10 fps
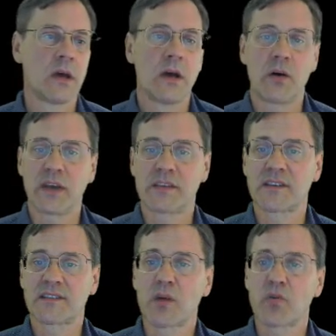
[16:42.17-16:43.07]
Okay, to
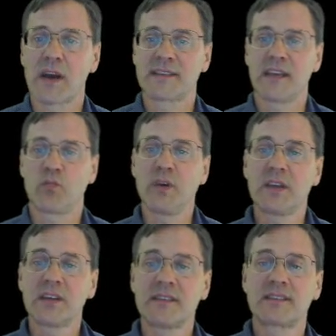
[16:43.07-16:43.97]
summarize then, we
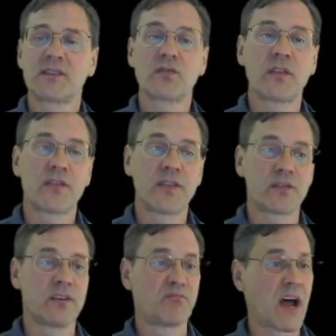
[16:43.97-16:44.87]
can consider the
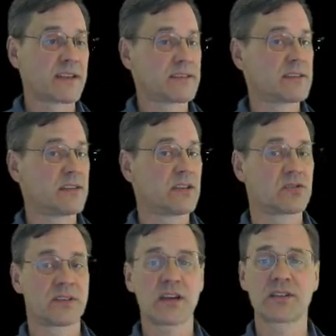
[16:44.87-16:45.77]
theory of biases in the
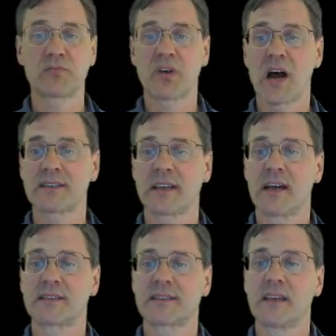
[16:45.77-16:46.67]
introduction
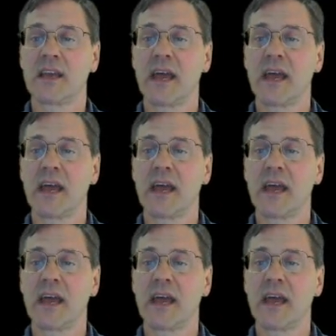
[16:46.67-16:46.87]
process